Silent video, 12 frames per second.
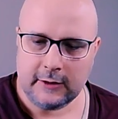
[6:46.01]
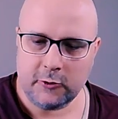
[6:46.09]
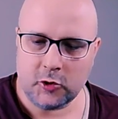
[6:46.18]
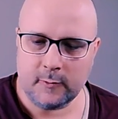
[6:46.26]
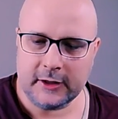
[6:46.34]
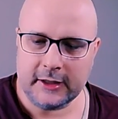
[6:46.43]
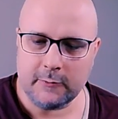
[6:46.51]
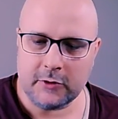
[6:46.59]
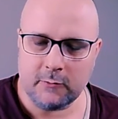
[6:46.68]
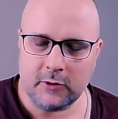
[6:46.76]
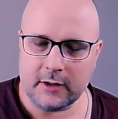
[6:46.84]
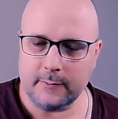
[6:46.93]
normally I
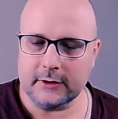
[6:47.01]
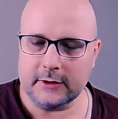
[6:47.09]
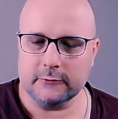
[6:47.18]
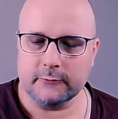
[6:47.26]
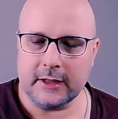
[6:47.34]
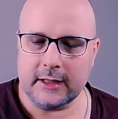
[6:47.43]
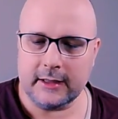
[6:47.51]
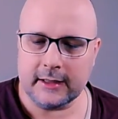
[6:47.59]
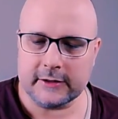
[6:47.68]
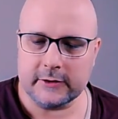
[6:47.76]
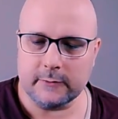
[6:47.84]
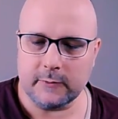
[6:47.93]
wouldn't want to build right
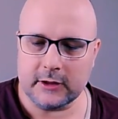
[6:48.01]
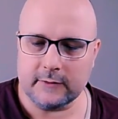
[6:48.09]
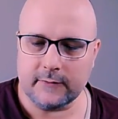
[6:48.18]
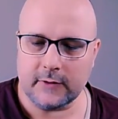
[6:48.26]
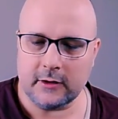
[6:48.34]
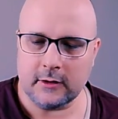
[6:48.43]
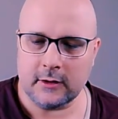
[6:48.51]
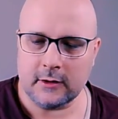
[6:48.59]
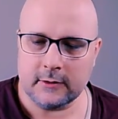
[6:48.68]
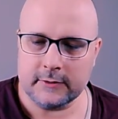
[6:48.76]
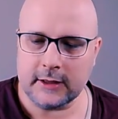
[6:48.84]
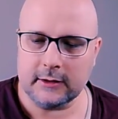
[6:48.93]
next to one of
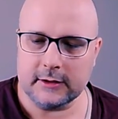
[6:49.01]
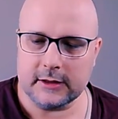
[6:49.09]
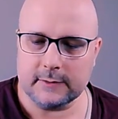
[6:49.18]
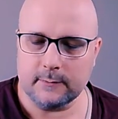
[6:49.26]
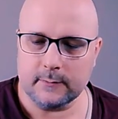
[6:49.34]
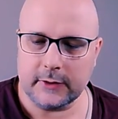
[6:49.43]
our Dudley's